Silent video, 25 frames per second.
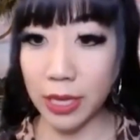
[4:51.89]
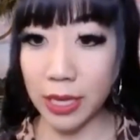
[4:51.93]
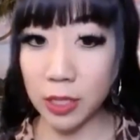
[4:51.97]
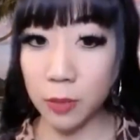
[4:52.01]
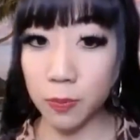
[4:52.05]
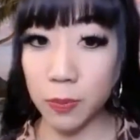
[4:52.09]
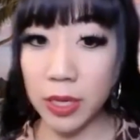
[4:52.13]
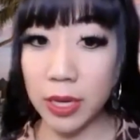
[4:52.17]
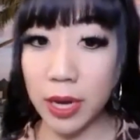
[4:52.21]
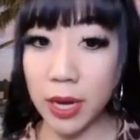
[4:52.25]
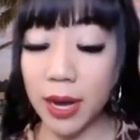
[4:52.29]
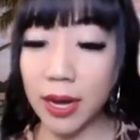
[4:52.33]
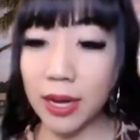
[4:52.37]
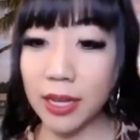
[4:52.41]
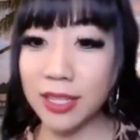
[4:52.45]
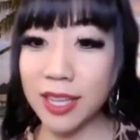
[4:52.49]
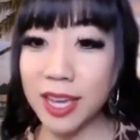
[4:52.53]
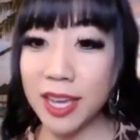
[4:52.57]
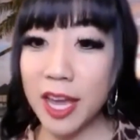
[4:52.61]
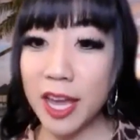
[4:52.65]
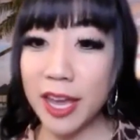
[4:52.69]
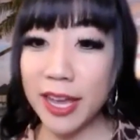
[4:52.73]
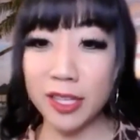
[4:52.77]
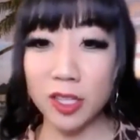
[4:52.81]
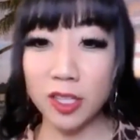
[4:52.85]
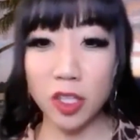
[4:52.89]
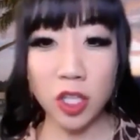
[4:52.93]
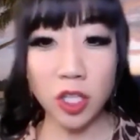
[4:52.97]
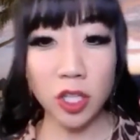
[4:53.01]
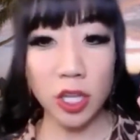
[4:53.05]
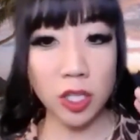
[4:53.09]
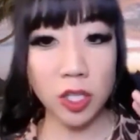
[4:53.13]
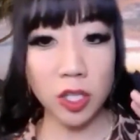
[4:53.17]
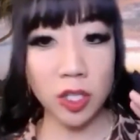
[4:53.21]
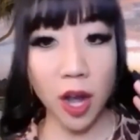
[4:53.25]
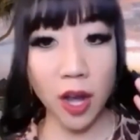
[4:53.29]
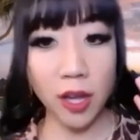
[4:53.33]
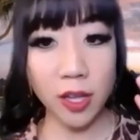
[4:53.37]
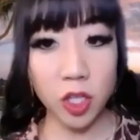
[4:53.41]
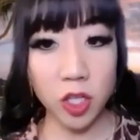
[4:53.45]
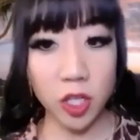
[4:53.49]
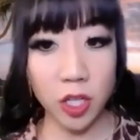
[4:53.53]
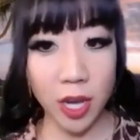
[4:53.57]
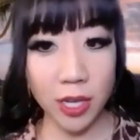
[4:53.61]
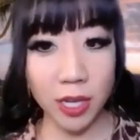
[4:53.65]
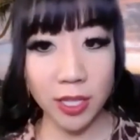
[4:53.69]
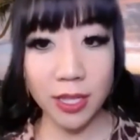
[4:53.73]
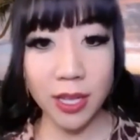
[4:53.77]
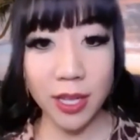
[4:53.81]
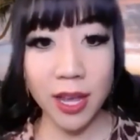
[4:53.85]
Is because it's not
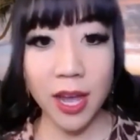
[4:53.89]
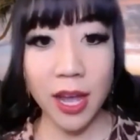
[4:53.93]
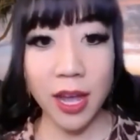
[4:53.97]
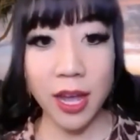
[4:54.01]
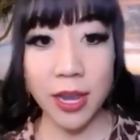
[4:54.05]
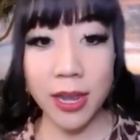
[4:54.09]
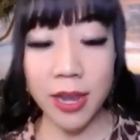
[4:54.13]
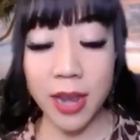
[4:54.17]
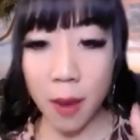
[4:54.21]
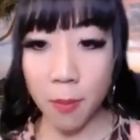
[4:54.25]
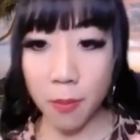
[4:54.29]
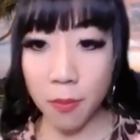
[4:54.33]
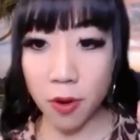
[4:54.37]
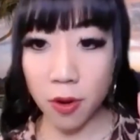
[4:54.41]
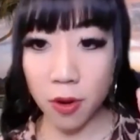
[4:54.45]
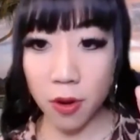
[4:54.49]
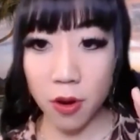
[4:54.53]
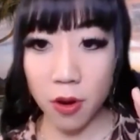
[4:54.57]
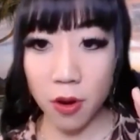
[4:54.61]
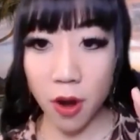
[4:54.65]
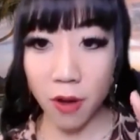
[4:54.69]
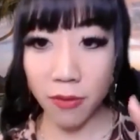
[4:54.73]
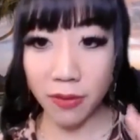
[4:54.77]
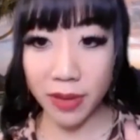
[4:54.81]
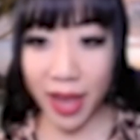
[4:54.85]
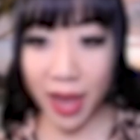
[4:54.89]
just number of